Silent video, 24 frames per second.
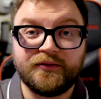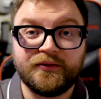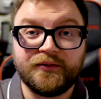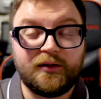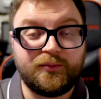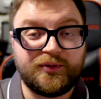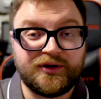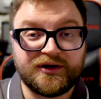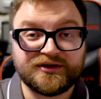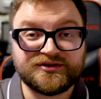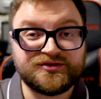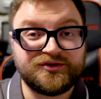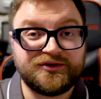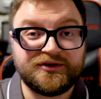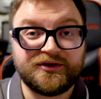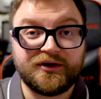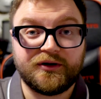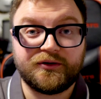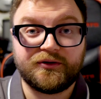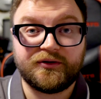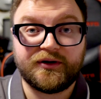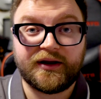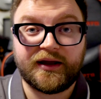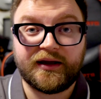ABS on the
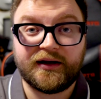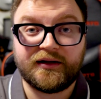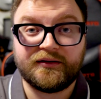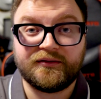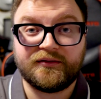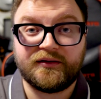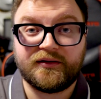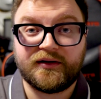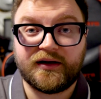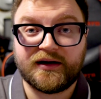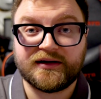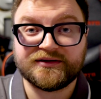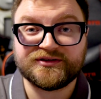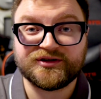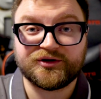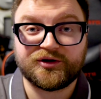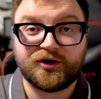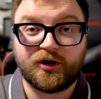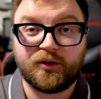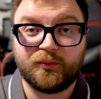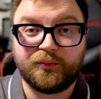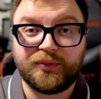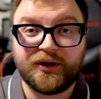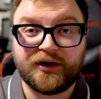other hand has a
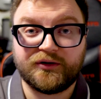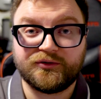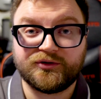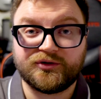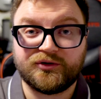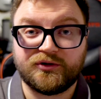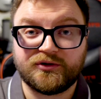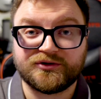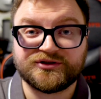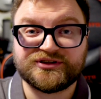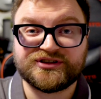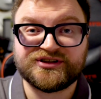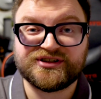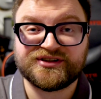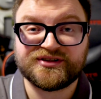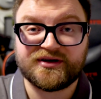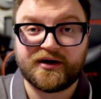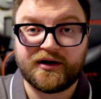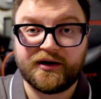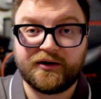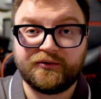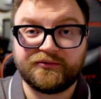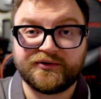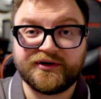compound called
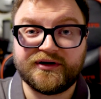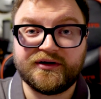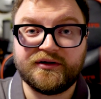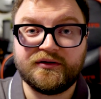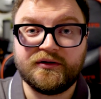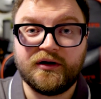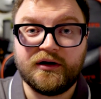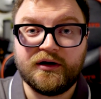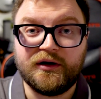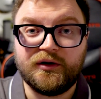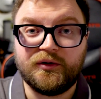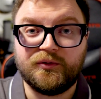styrene